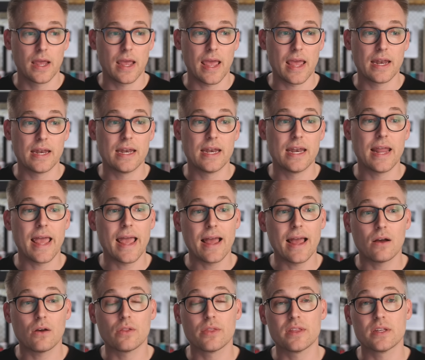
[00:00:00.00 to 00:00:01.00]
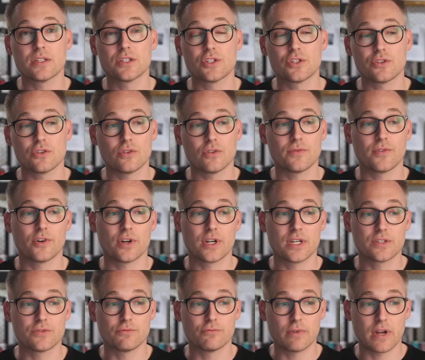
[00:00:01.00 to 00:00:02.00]
And now this server
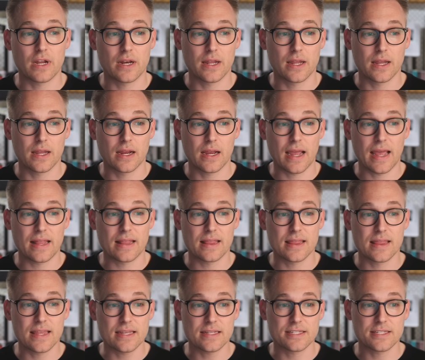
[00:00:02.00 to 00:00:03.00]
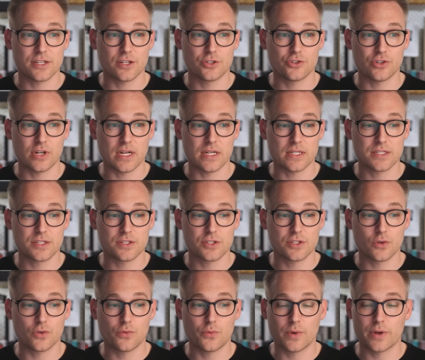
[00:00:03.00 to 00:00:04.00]
is running at this address.
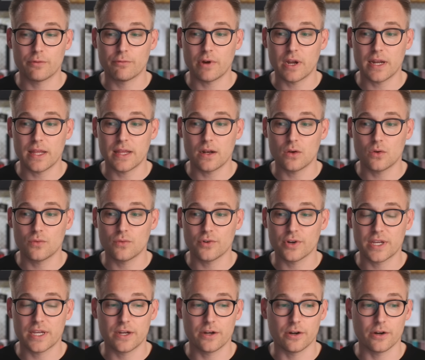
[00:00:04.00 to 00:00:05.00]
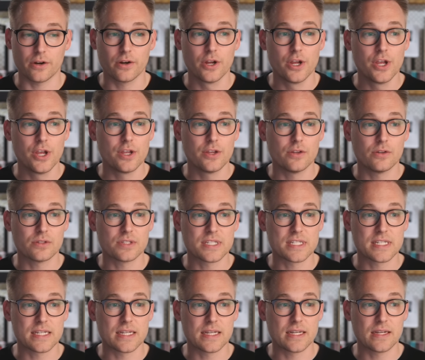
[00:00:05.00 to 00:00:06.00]
So if we run it over here, you'll
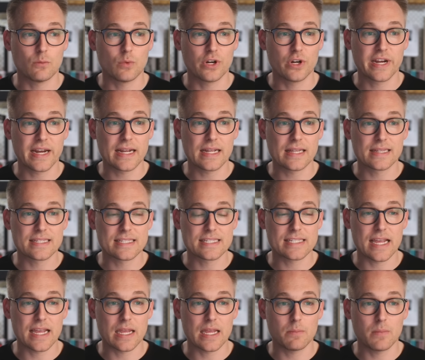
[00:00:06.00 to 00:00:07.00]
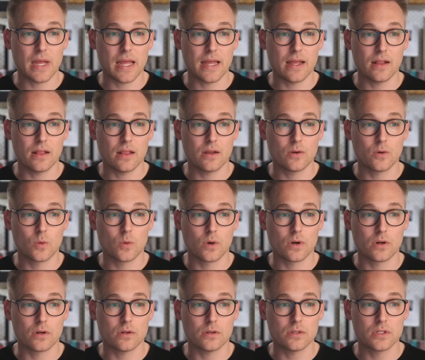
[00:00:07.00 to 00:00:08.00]
see we're getting the same hello
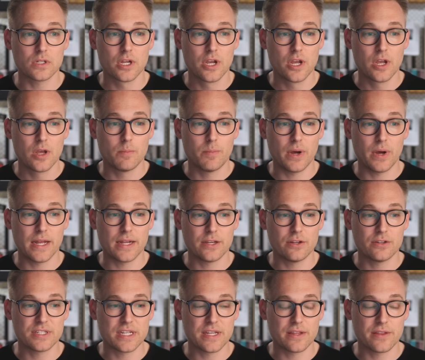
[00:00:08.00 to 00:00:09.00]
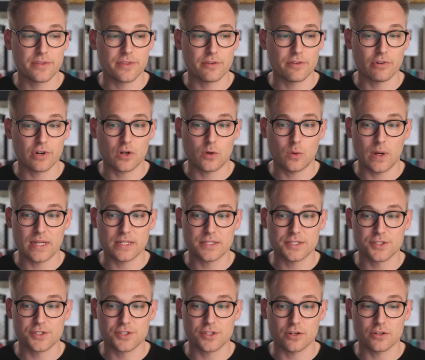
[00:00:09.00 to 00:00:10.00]
world, but you see that the
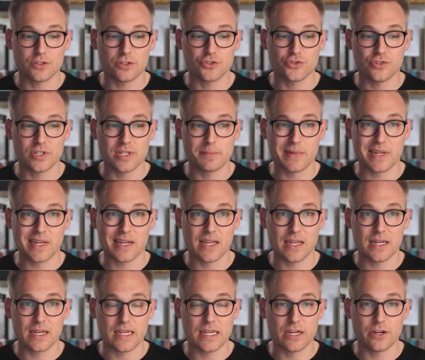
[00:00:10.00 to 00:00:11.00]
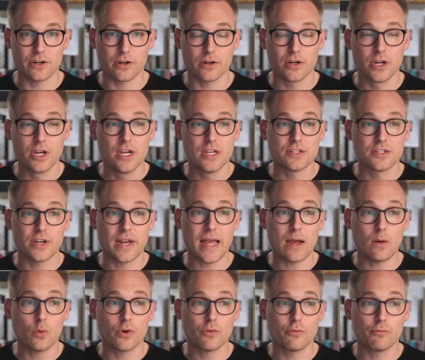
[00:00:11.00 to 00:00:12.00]
requests are streaming in here. So
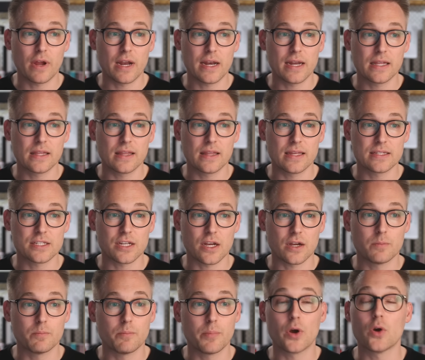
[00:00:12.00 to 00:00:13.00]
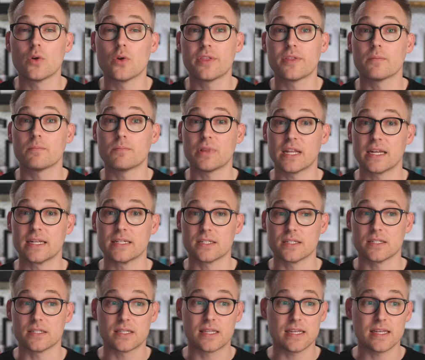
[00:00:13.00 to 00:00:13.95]
now we're running this on both places.